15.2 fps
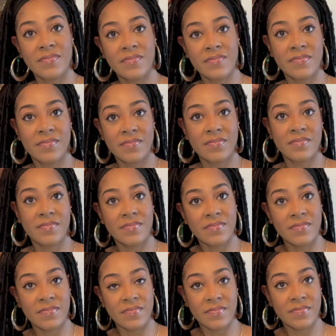
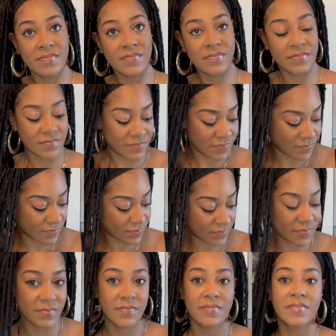
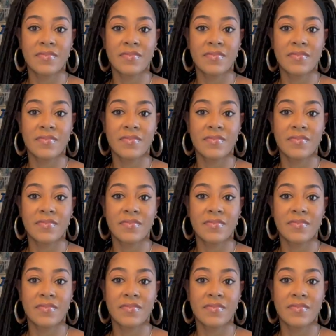(no one is talking)